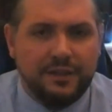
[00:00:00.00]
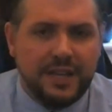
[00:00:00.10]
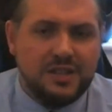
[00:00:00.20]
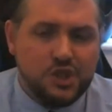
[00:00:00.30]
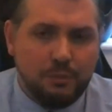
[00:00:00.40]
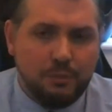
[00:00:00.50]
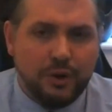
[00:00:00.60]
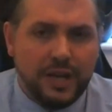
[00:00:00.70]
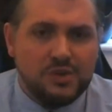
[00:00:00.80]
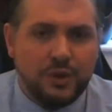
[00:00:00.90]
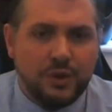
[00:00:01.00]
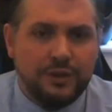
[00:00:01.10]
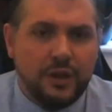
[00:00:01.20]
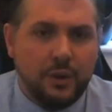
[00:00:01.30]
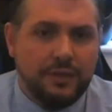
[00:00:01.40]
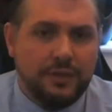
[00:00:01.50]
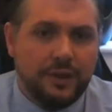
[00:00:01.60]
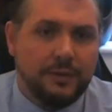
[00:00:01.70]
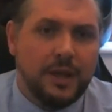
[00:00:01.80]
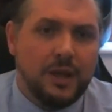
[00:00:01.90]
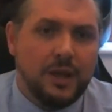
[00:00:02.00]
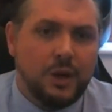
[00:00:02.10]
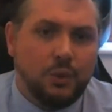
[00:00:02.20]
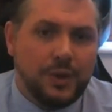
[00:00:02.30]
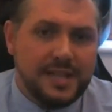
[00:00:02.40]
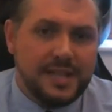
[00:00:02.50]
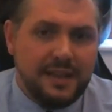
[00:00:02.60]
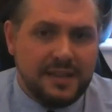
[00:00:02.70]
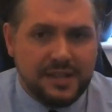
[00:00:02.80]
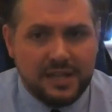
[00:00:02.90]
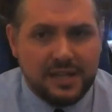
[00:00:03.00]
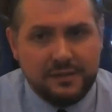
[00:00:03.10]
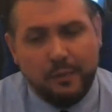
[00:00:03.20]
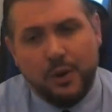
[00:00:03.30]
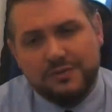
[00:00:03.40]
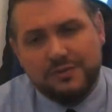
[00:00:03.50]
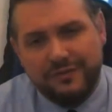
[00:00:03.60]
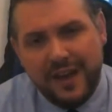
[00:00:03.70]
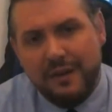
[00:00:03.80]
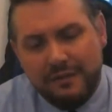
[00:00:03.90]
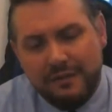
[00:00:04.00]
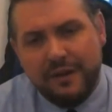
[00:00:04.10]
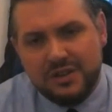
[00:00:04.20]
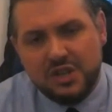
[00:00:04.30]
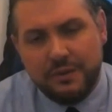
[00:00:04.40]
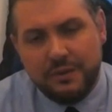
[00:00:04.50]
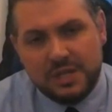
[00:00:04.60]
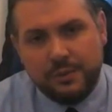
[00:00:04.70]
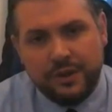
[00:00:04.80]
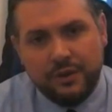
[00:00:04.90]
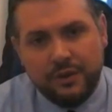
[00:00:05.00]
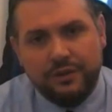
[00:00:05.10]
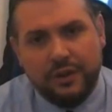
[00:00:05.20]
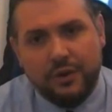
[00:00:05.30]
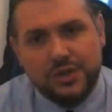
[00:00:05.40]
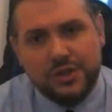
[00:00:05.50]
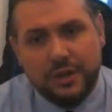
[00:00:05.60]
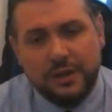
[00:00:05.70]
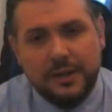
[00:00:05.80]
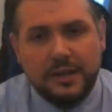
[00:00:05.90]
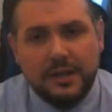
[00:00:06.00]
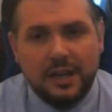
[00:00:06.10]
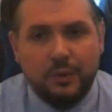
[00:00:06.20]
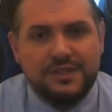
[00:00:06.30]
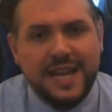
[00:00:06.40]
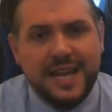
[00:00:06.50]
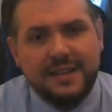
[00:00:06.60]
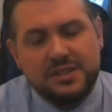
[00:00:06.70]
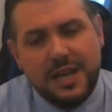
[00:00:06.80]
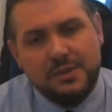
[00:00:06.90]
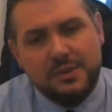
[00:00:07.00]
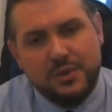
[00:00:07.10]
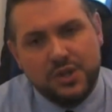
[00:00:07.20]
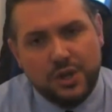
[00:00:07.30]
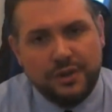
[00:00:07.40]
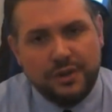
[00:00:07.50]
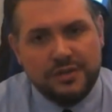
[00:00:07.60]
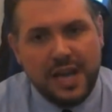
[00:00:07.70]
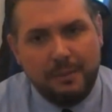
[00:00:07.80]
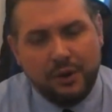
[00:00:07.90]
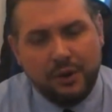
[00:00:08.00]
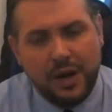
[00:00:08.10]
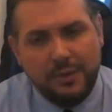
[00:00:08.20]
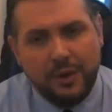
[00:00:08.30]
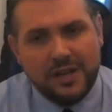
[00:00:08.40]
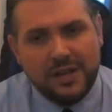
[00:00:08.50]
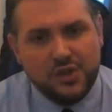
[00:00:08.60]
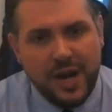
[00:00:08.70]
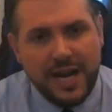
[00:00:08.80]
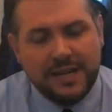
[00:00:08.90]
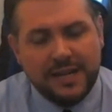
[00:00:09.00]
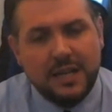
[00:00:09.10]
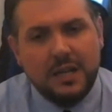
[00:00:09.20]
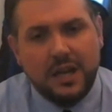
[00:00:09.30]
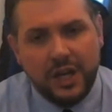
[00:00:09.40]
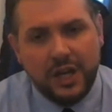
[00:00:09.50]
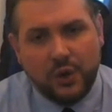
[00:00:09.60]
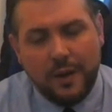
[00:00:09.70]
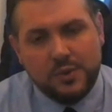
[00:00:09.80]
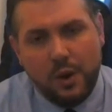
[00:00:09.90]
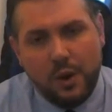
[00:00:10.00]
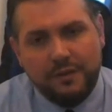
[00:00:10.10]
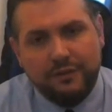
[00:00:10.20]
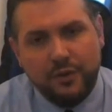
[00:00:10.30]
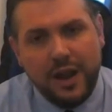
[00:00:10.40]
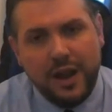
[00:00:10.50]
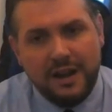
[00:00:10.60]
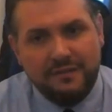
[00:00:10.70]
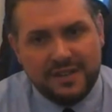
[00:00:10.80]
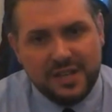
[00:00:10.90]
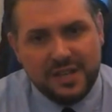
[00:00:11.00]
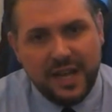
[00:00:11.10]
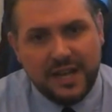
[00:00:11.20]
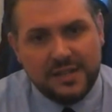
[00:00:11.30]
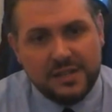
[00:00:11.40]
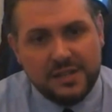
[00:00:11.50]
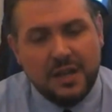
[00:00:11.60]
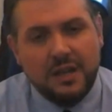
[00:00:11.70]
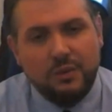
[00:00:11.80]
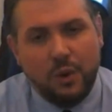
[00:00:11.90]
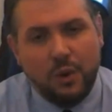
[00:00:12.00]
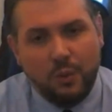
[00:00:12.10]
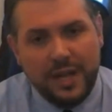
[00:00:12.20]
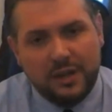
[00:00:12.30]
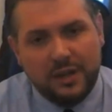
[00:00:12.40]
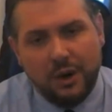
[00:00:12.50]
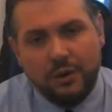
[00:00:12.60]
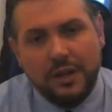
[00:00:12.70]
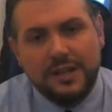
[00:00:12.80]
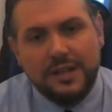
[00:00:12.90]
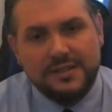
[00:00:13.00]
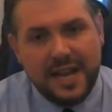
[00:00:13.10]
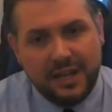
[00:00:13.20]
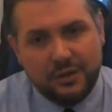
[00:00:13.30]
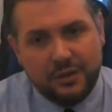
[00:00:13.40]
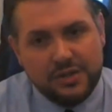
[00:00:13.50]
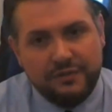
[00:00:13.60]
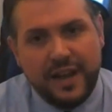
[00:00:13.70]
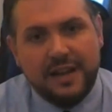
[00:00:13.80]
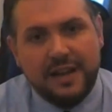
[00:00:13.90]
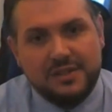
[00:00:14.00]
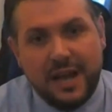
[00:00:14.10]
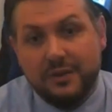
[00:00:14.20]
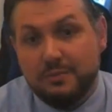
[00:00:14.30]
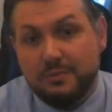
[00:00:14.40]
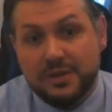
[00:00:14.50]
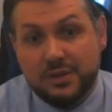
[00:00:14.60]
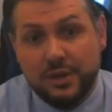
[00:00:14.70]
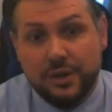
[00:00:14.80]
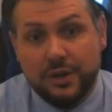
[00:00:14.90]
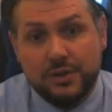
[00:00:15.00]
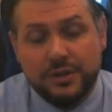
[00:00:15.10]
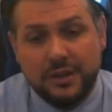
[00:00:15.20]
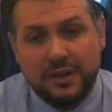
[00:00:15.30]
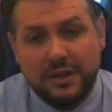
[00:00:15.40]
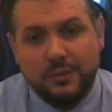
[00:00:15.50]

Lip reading: I think in summary, it's worth noting that we take these kinds of reports very, very seriously within North Yorkshire, and we've taken steps to ensure that the cybercrime unit are trained and equipped to offer frontline investigators what we call technical surveillance countermeasure search,